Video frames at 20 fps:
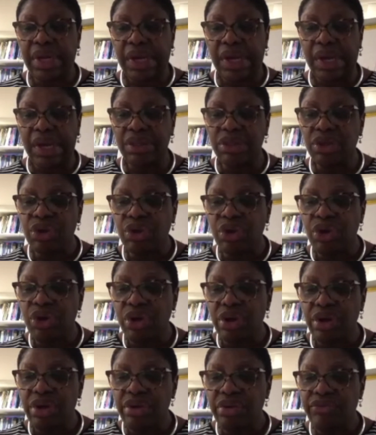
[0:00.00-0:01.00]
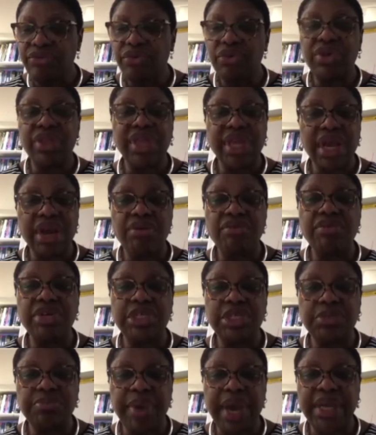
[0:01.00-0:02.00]
and the good for their
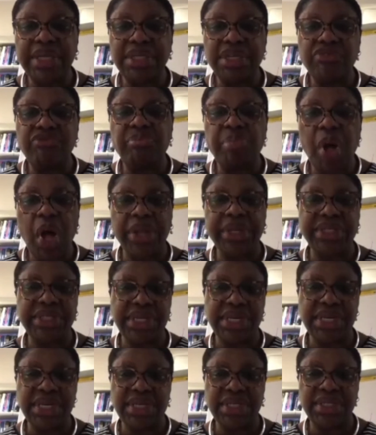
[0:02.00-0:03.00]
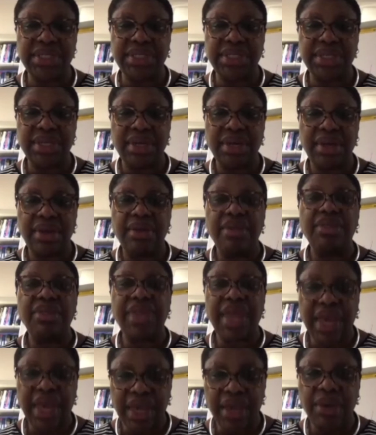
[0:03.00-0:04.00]
respective polities.
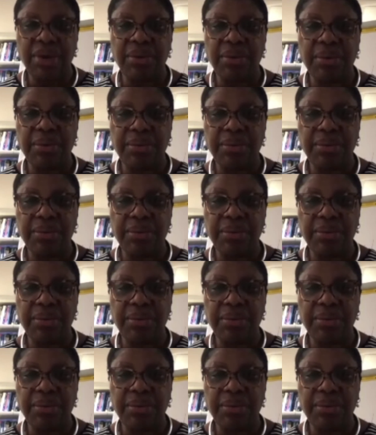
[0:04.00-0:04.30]
Thank you.